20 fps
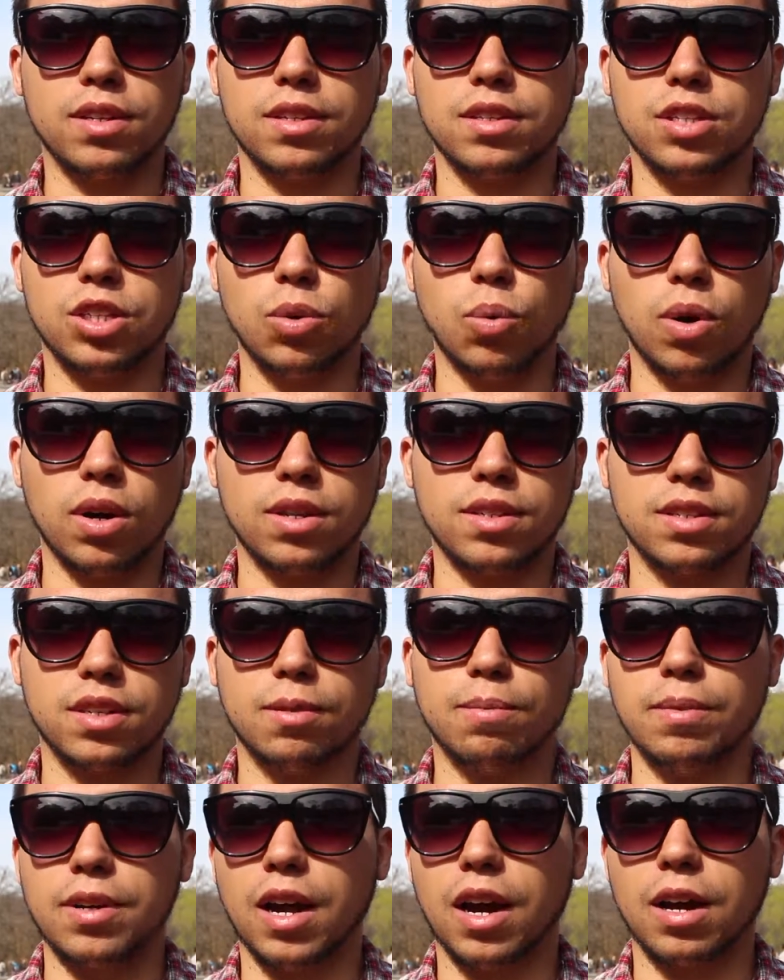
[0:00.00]
She wanted
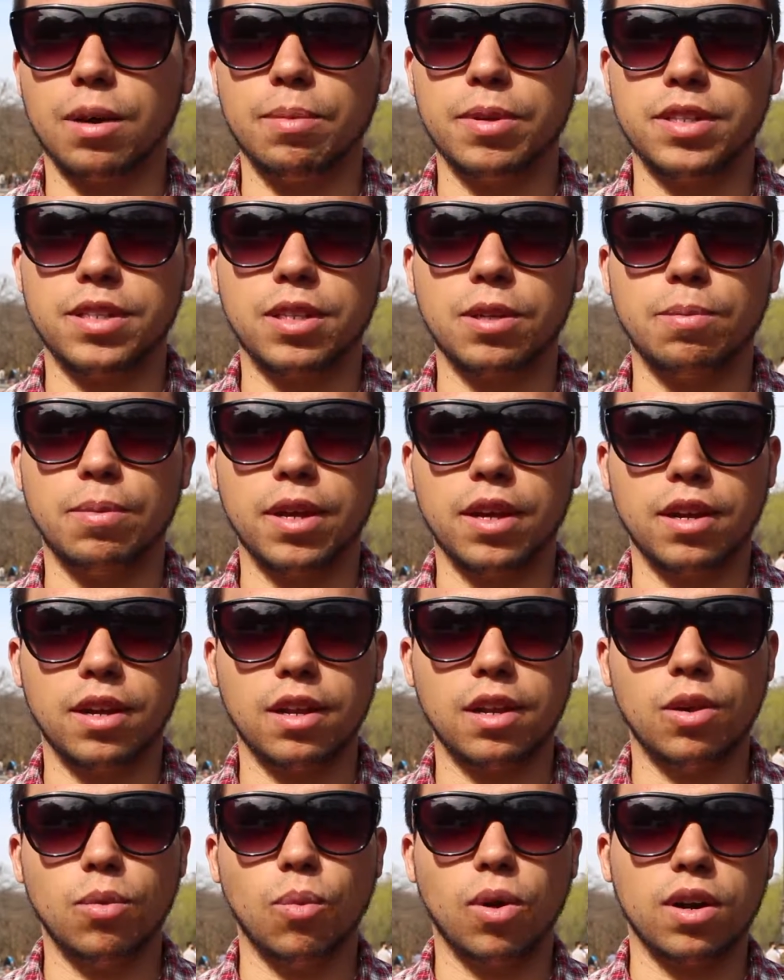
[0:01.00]
something monogamous in the
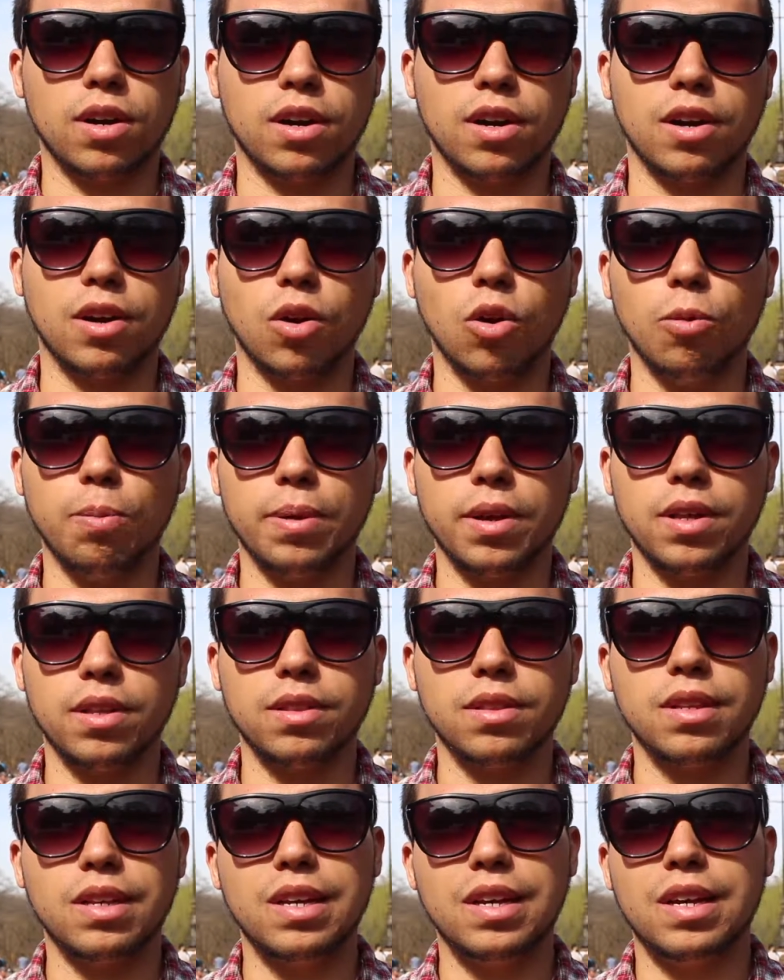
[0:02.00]
beginning, he wanted it open.
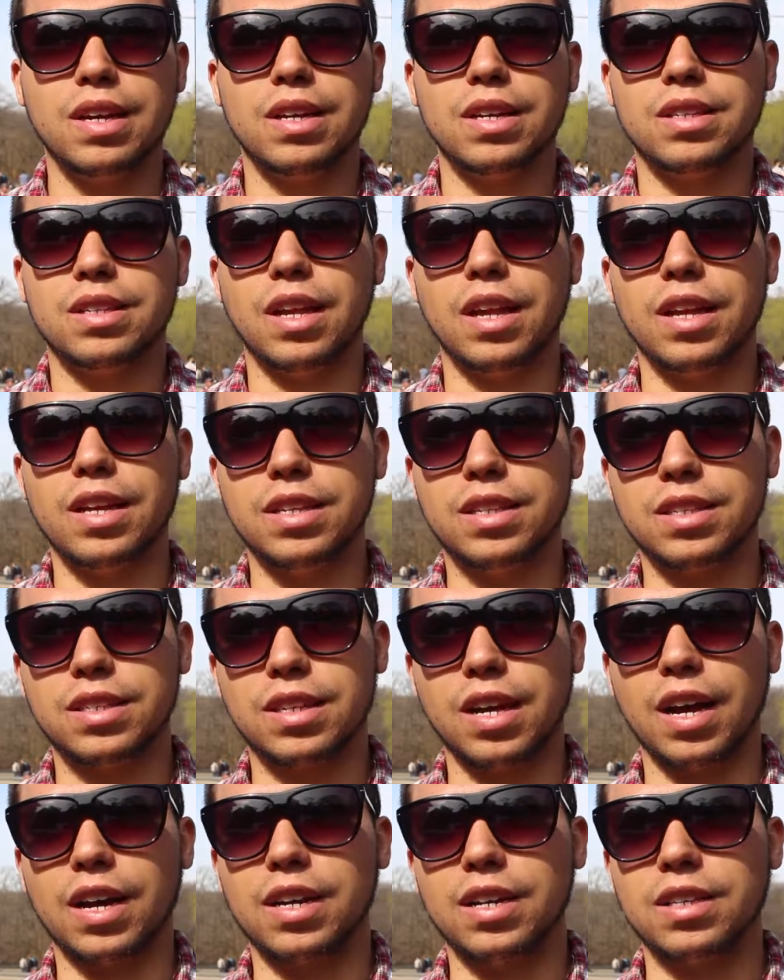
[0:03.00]
Then he
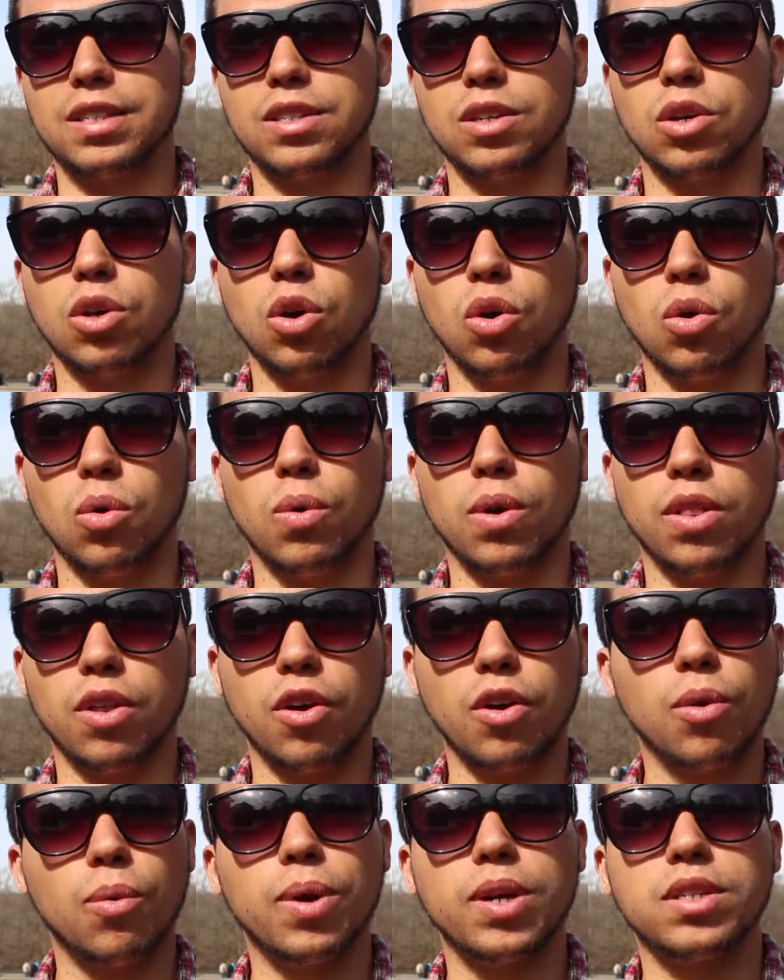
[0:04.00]
decided to go with
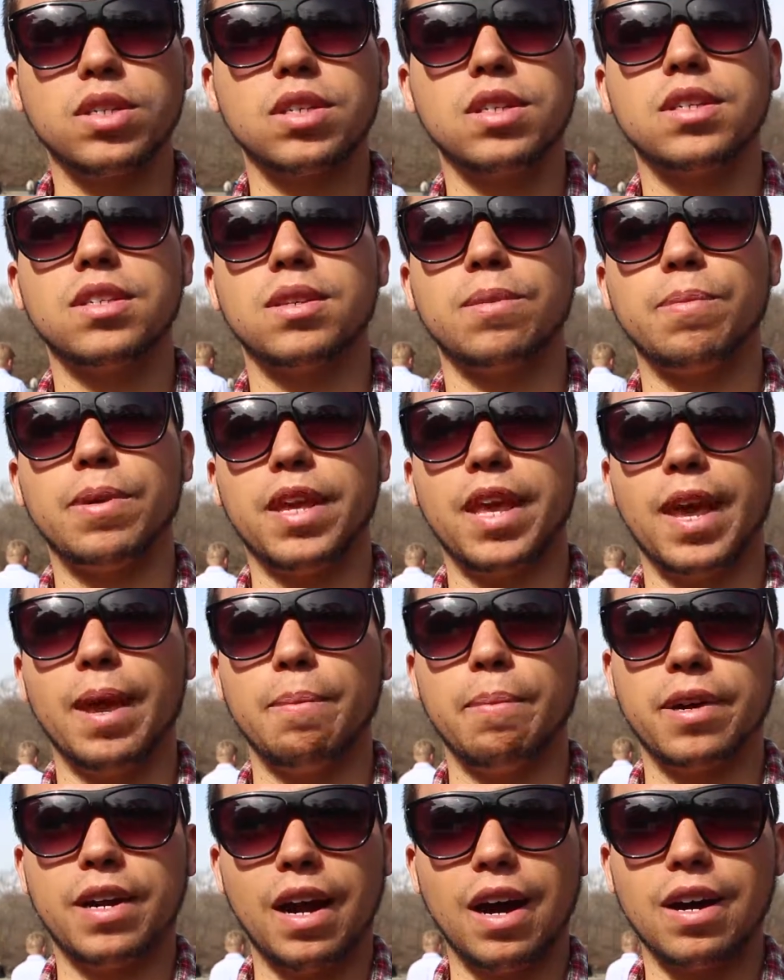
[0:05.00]
her wishes and
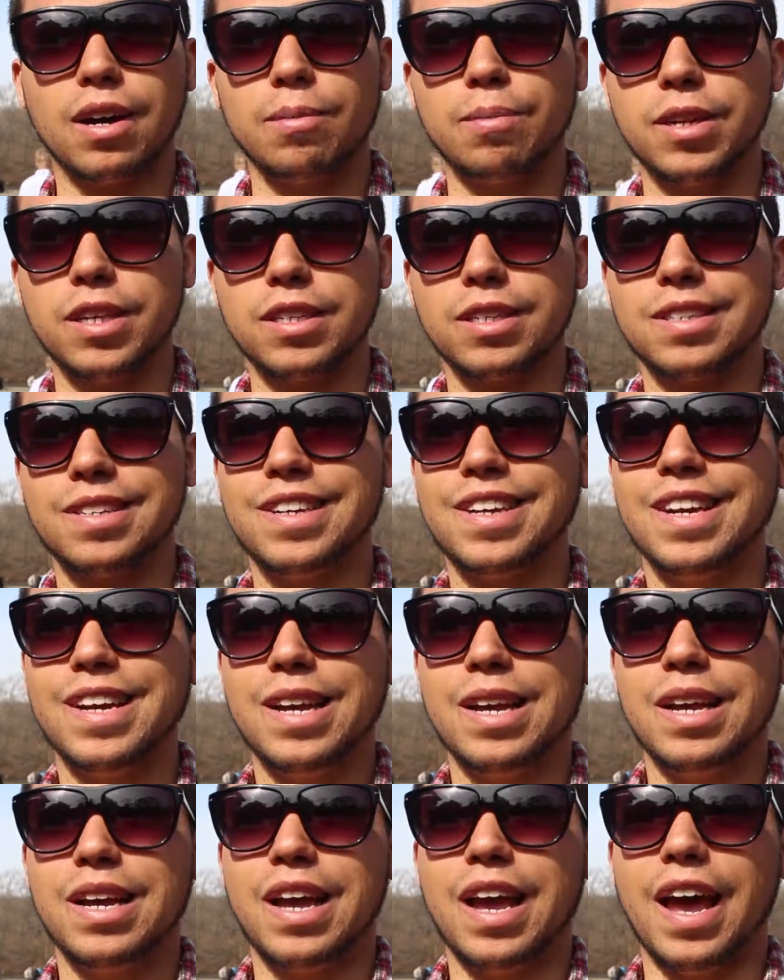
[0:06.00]
became monogamous.
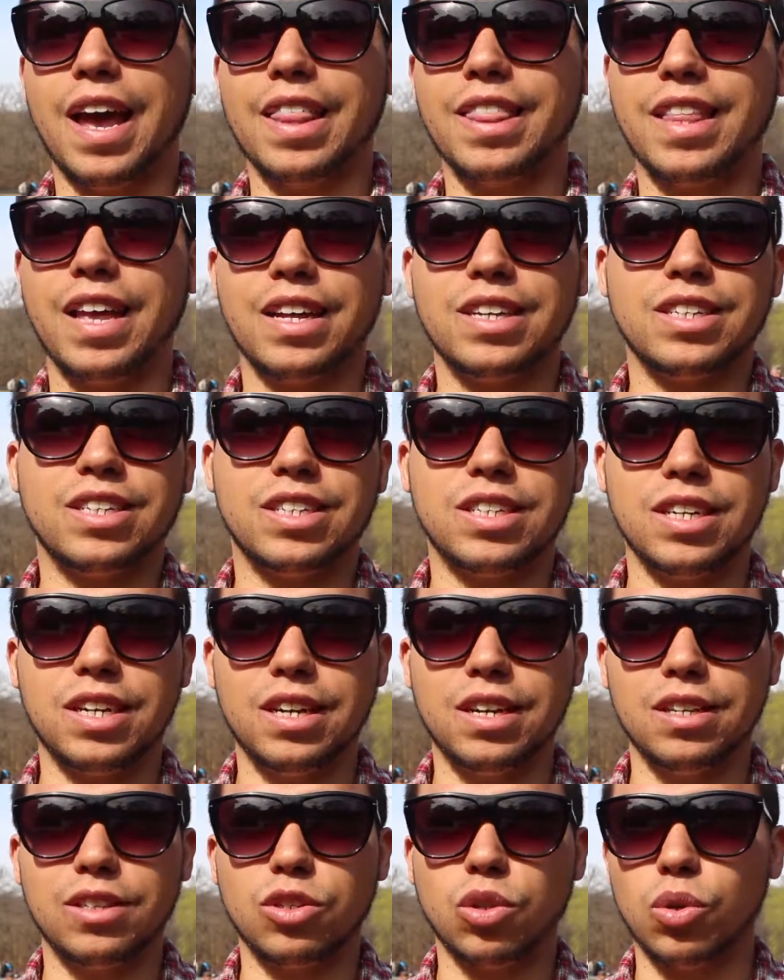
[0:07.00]
And then
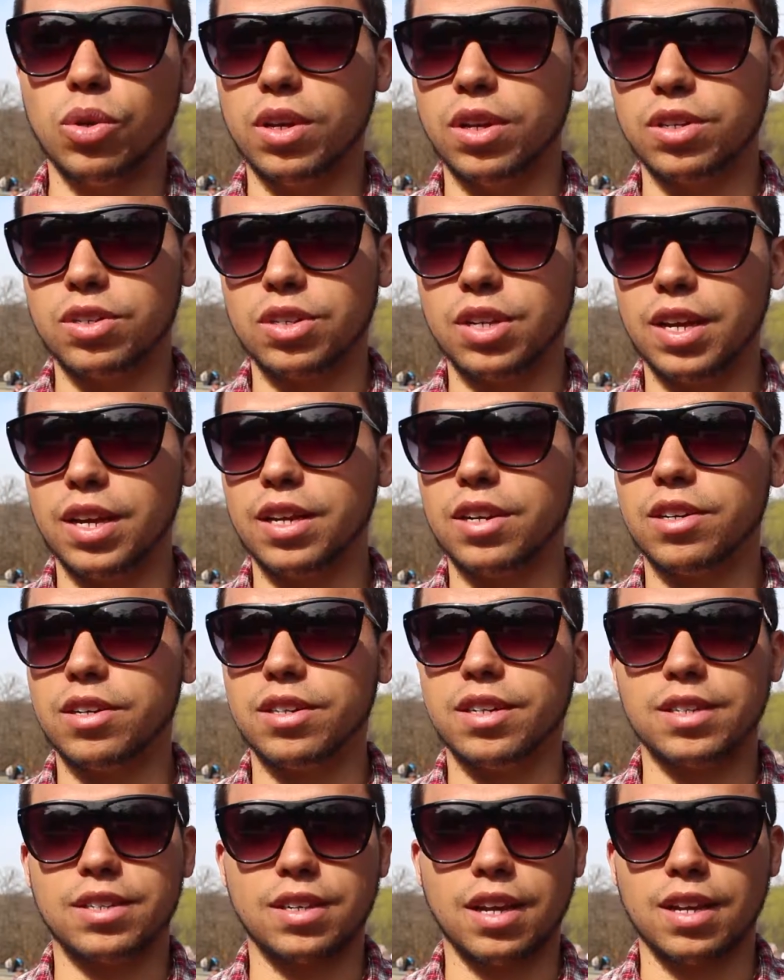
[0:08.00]
she, 2 years later,
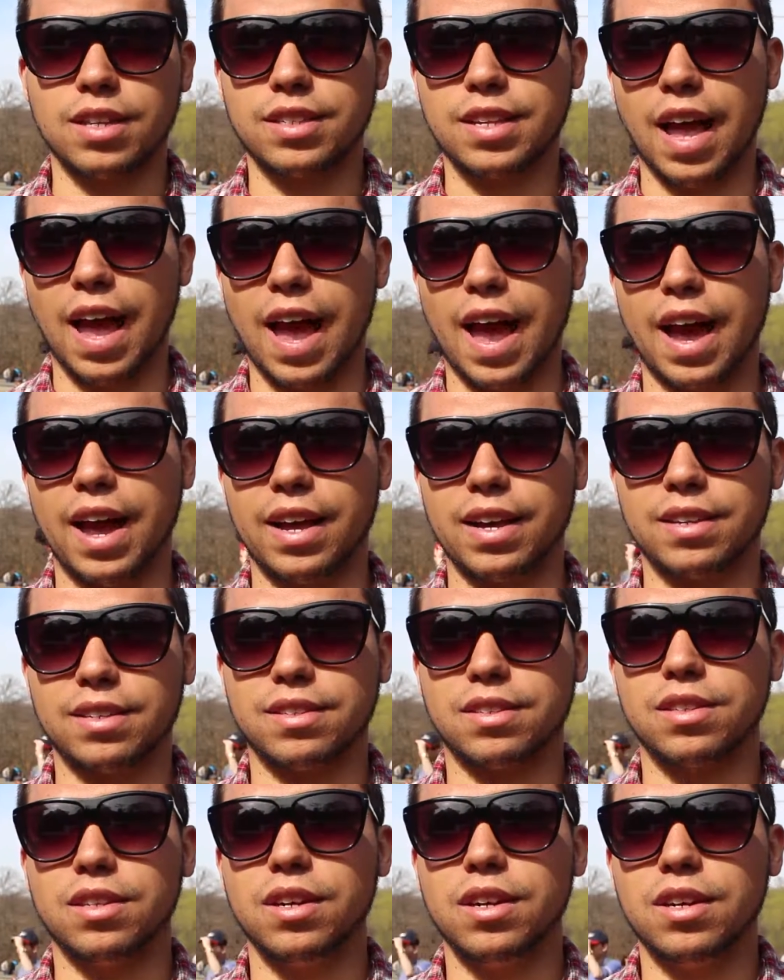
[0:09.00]
decides to
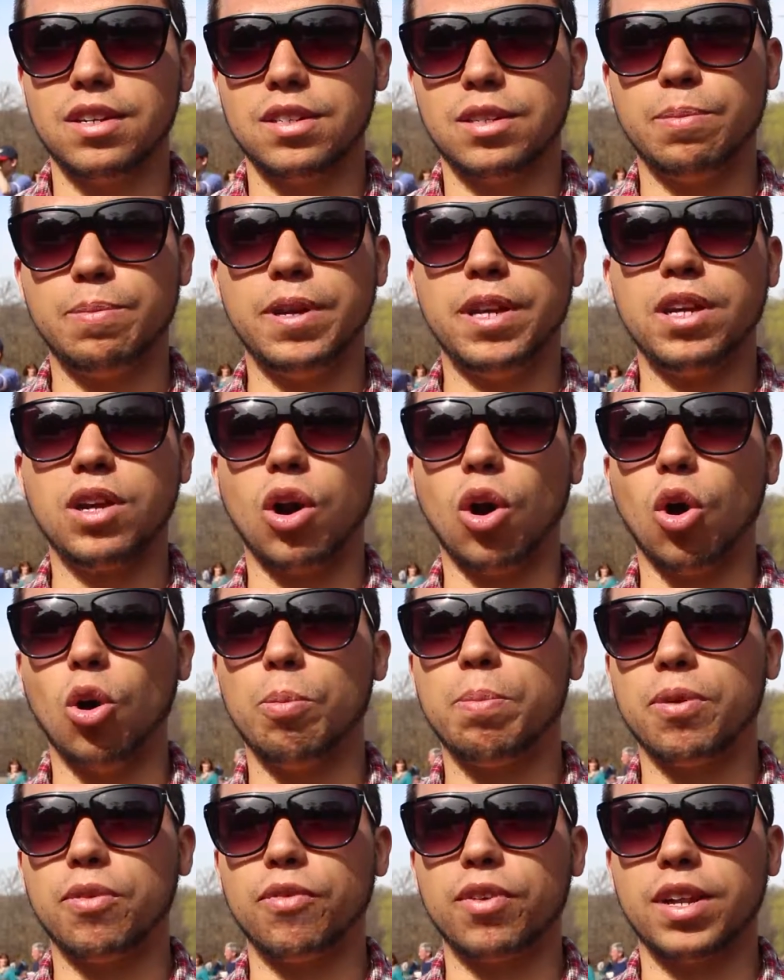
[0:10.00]
ask to be in an
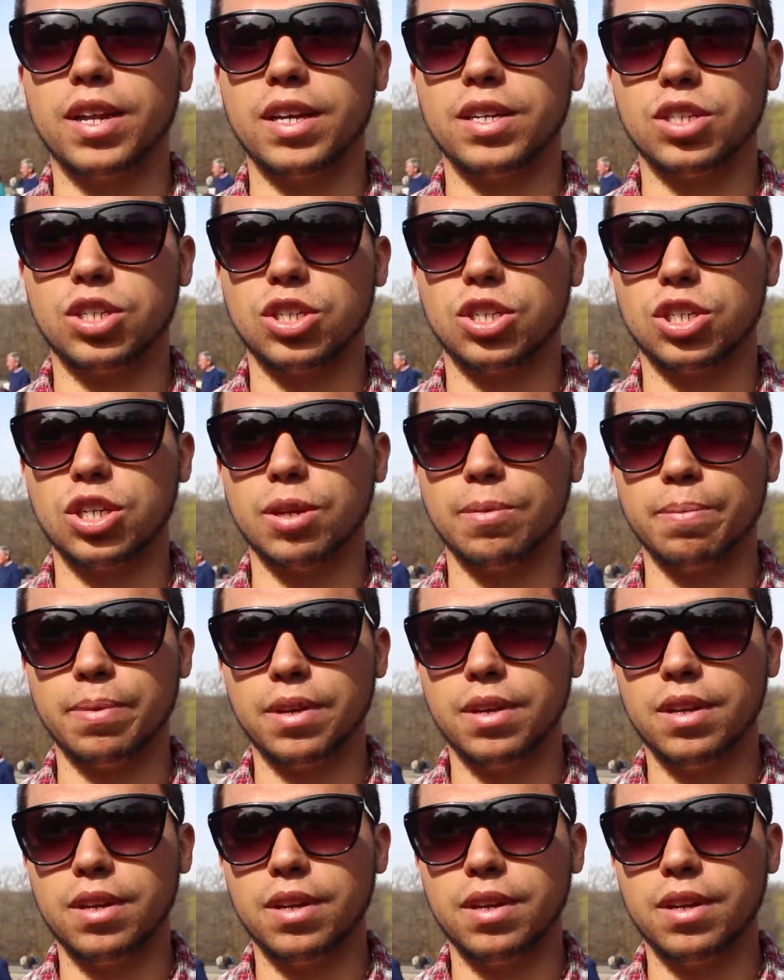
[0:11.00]
open relationship.